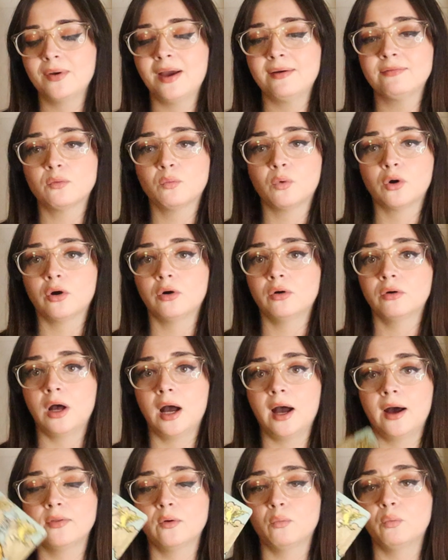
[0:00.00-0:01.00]
We have the World,
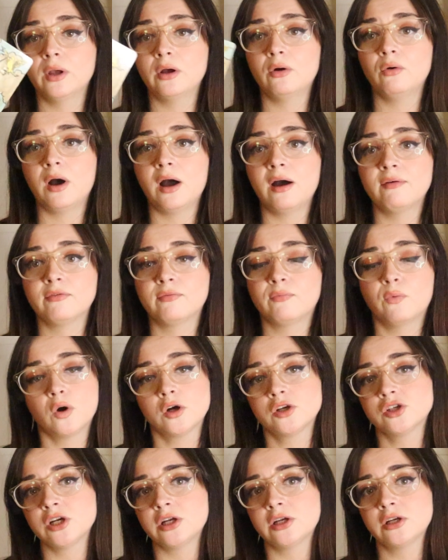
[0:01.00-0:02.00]
the Wheel of
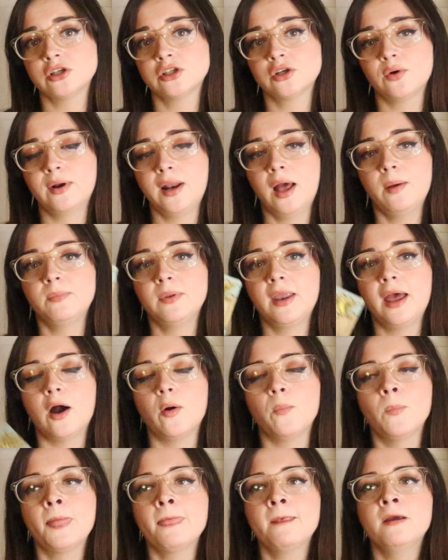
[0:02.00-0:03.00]
Fortune showing up
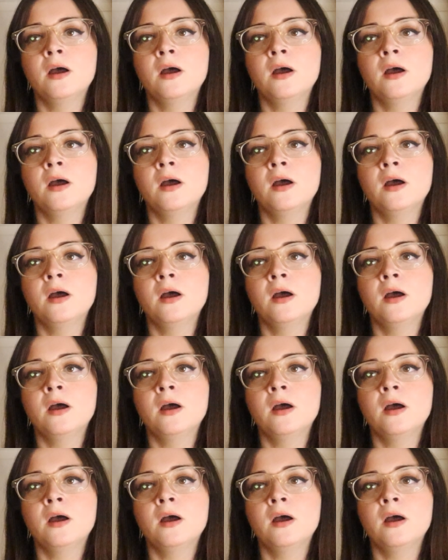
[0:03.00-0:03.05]
now.